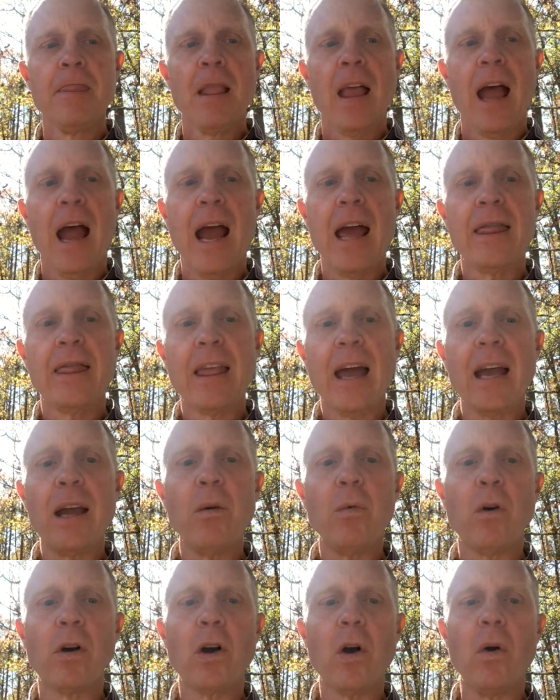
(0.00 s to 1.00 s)
And they
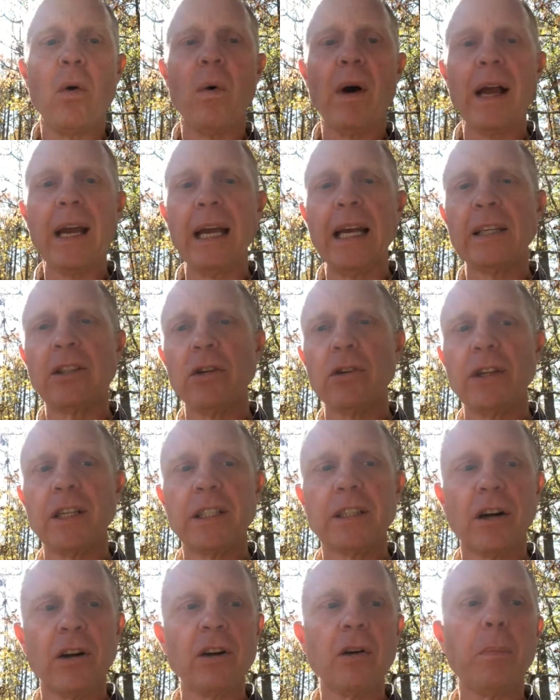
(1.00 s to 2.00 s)
will go away into
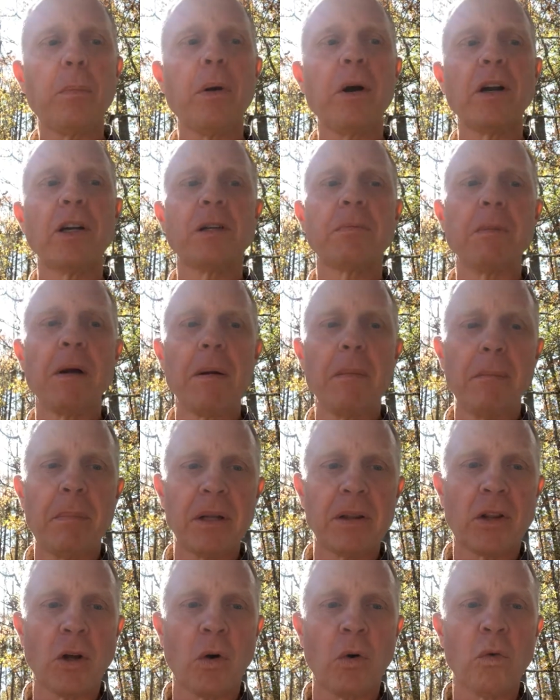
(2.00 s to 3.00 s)
eternal punishment,
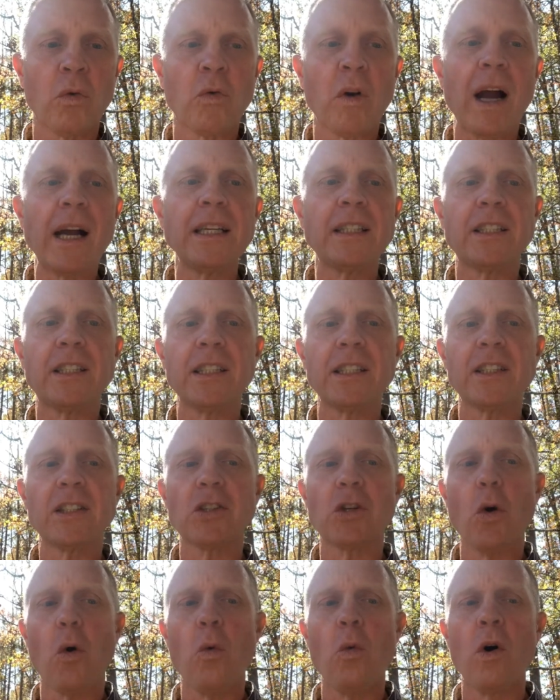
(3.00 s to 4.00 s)
but the
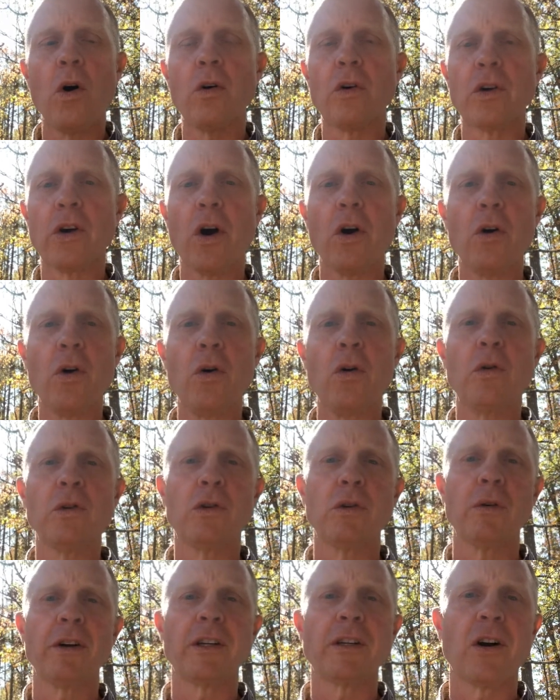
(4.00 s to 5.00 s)
righteous will go
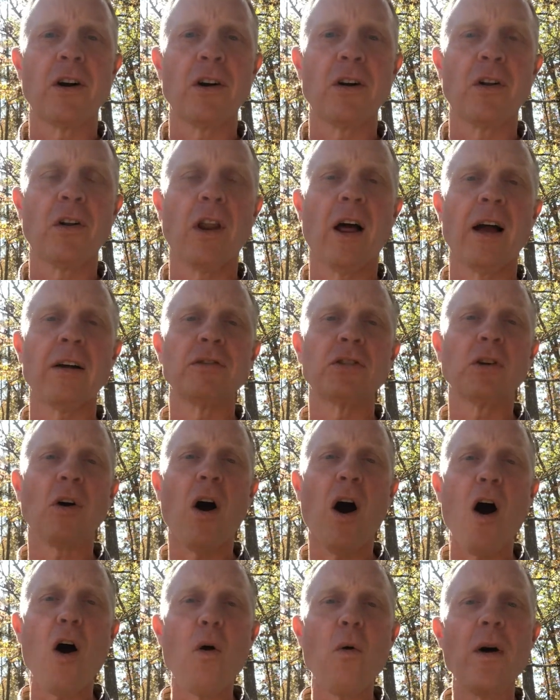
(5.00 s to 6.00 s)
to eternal life. So
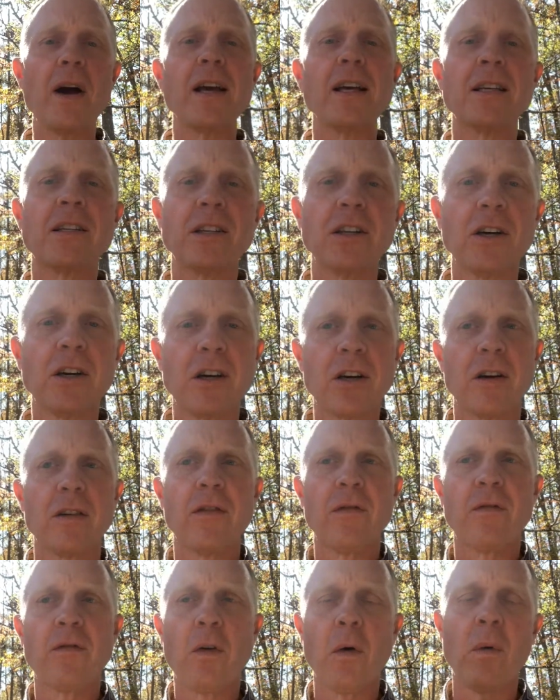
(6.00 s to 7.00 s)
always look
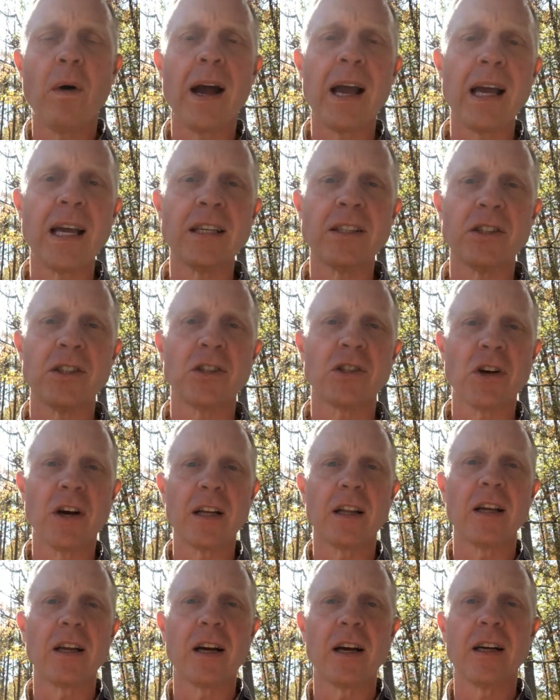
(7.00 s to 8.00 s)
for ways to
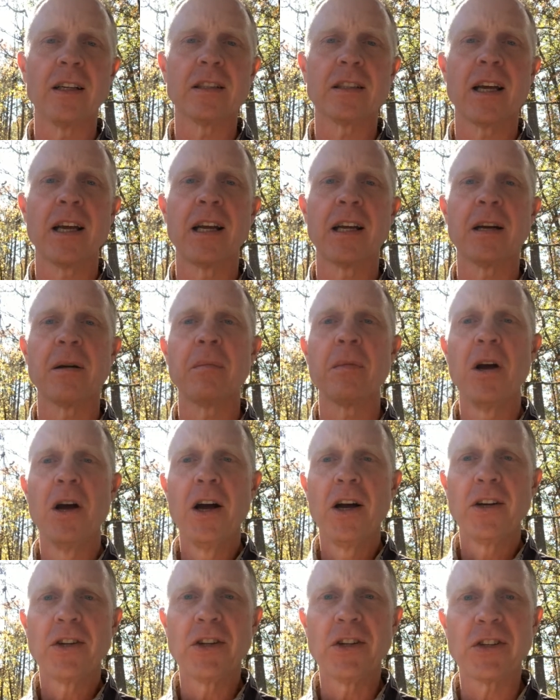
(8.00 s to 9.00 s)
strengthen God's kingdom,
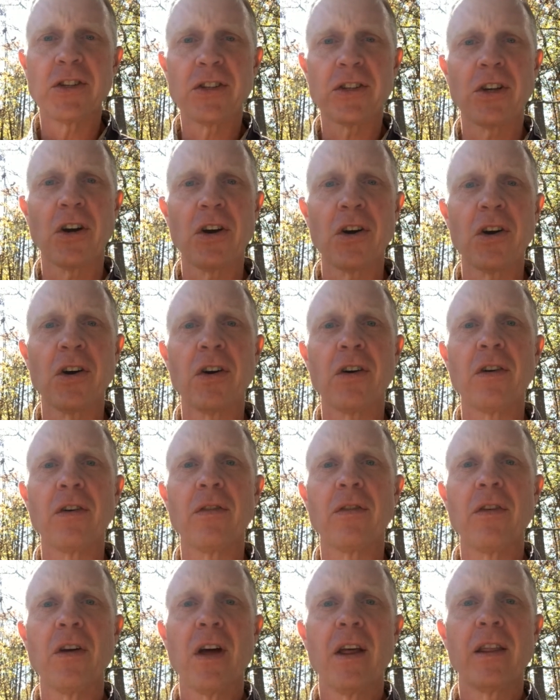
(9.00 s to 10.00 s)
to
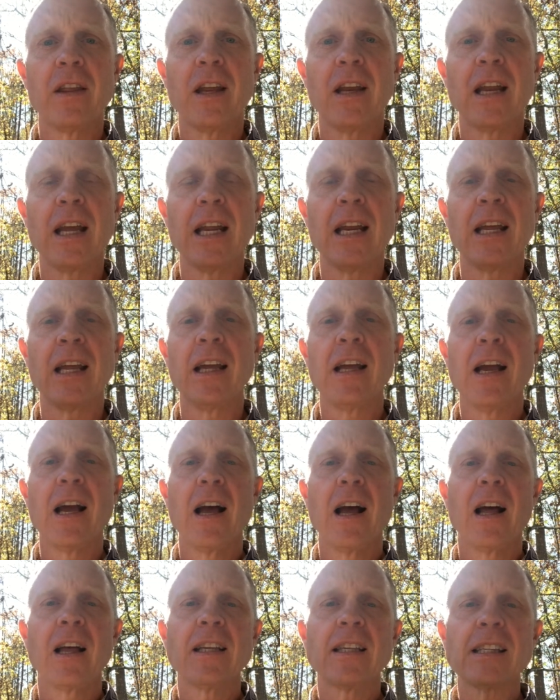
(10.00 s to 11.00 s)
serve the needy.
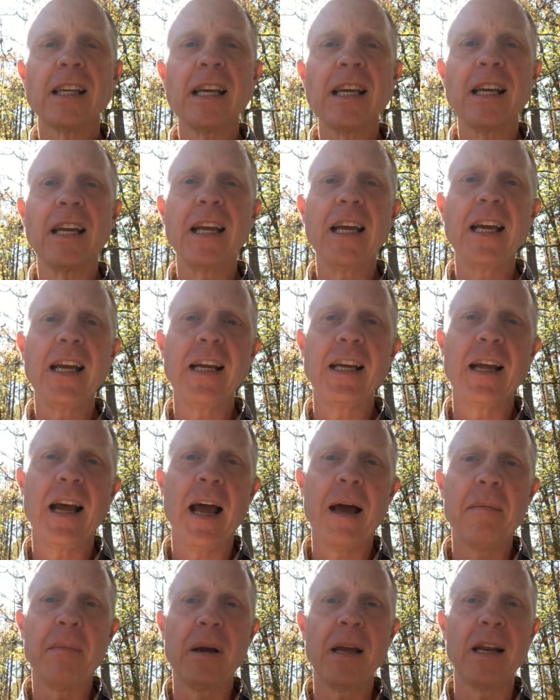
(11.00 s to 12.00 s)
See a need
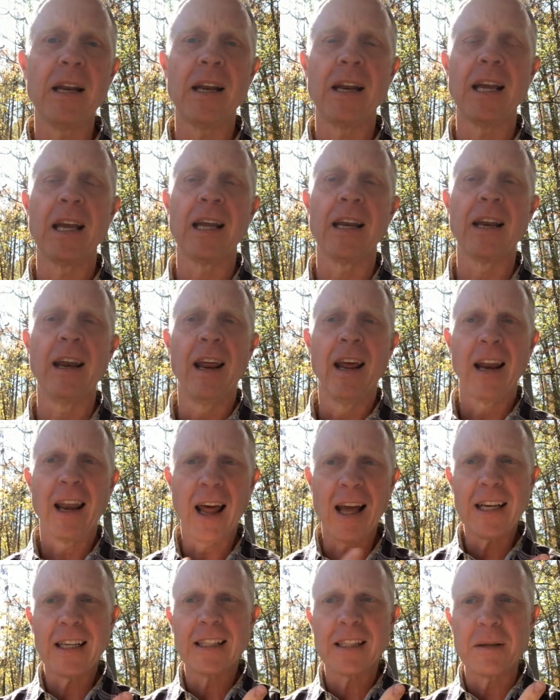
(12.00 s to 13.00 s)
and meet a need.
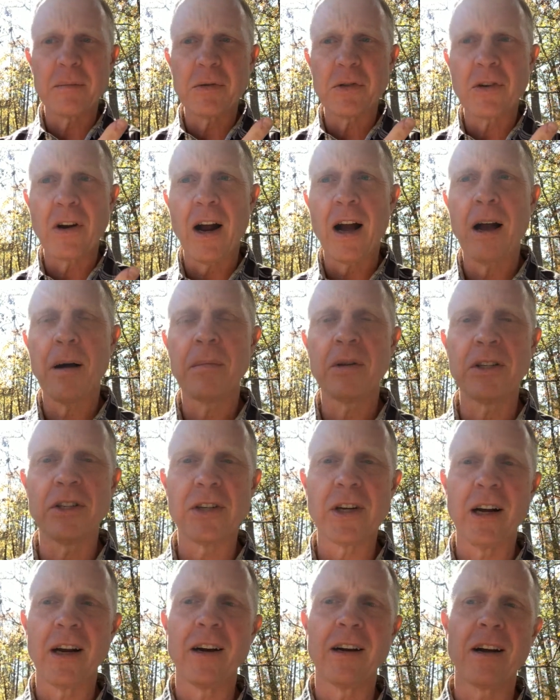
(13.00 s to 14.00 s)
Like, subscribe, and
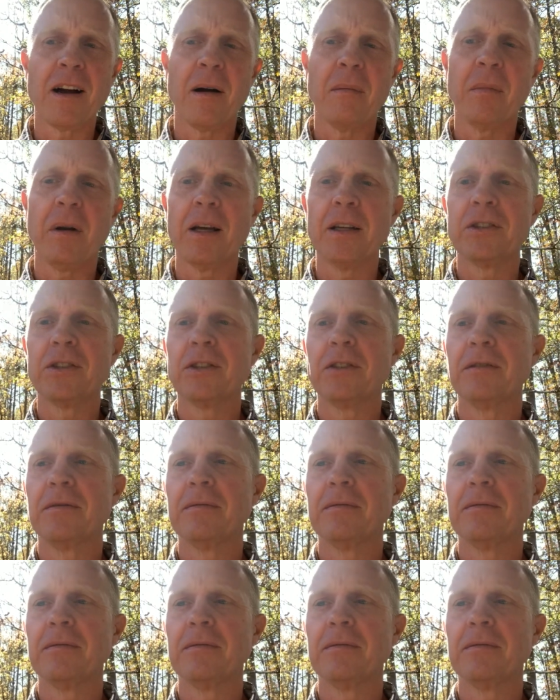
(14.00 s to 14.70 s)
share. God bless you.